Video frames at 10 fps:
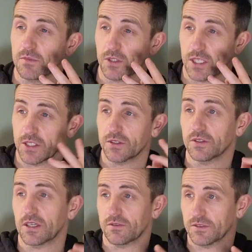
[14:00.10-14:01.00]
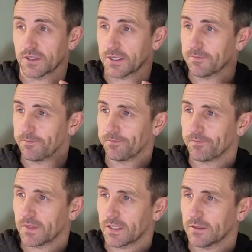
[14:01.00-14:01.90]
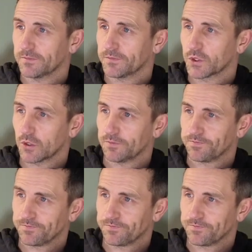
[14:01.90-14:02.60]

location, different time. So,